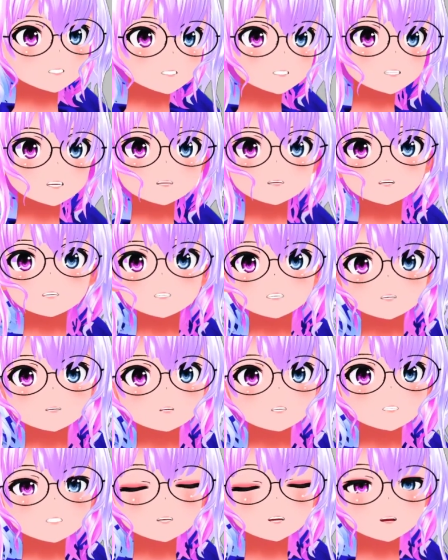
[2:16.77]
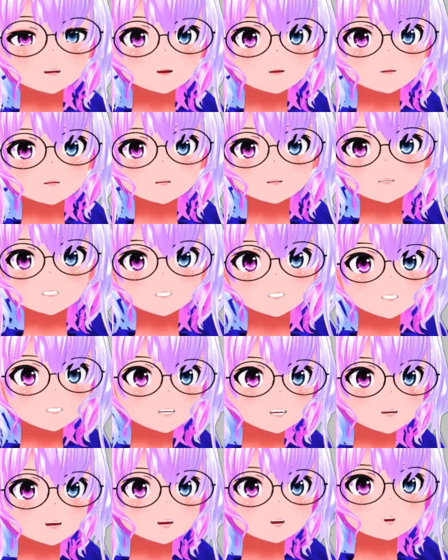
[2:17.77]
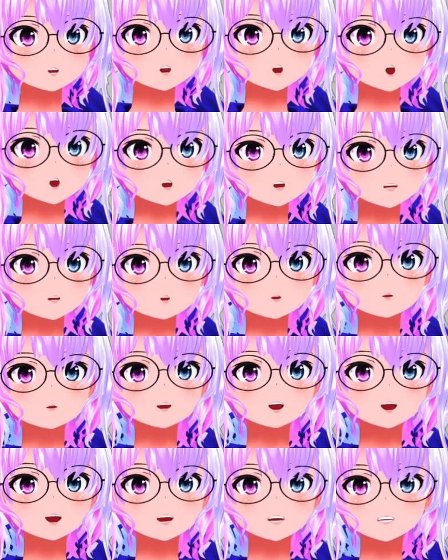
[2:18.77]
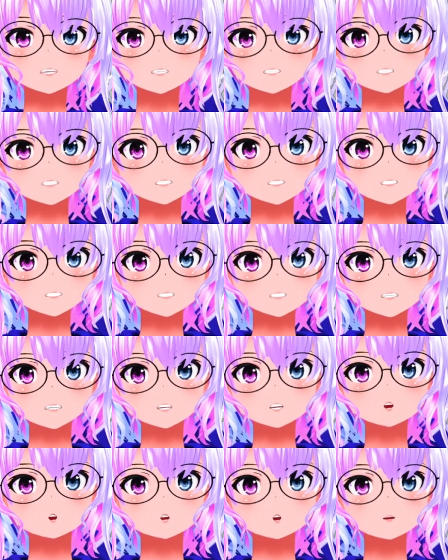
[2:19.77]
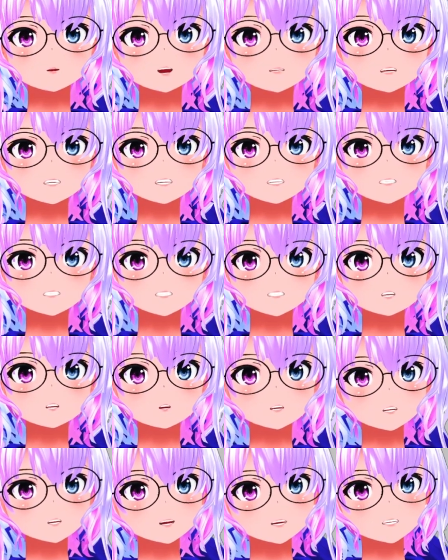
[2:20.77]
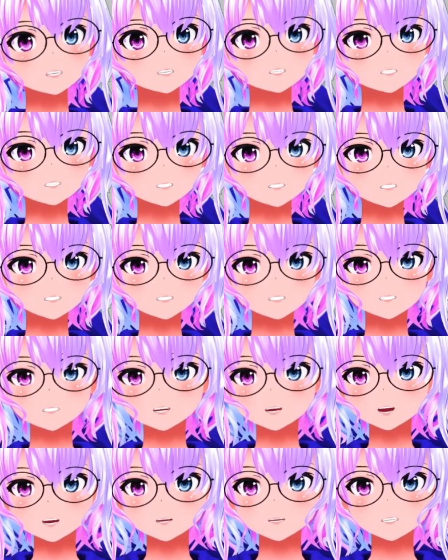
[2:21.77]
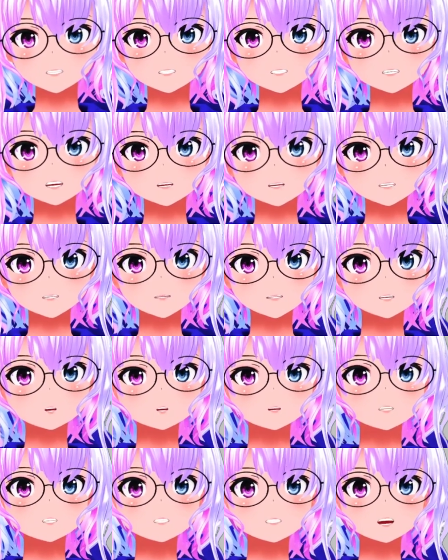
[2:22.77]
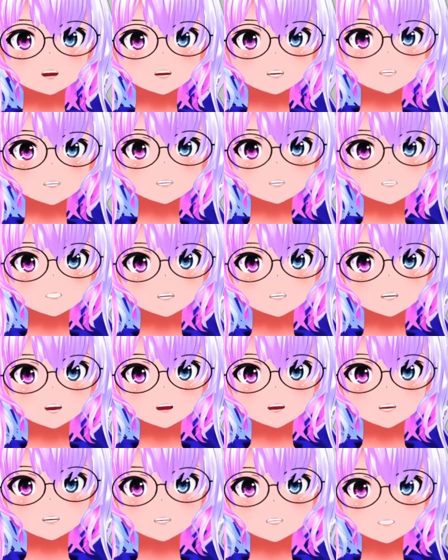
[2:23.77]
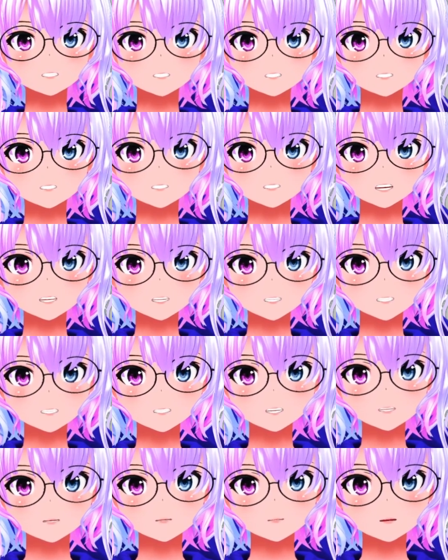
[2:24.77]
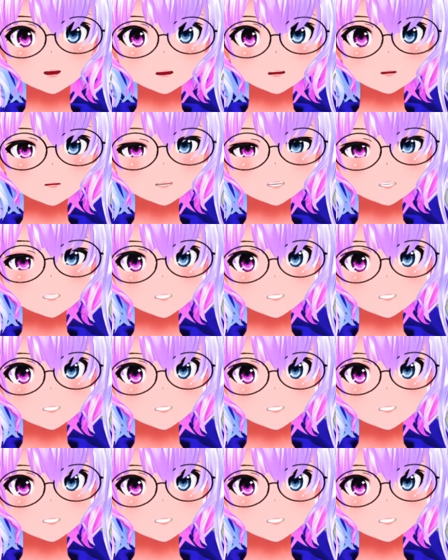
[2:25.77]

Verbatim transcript: that I'm going to recommend downloading. Maybe download both. I personally use two, and it's Poyomi Toon Shader. So all you have to do is click and drag the Unity package into Unity, and then click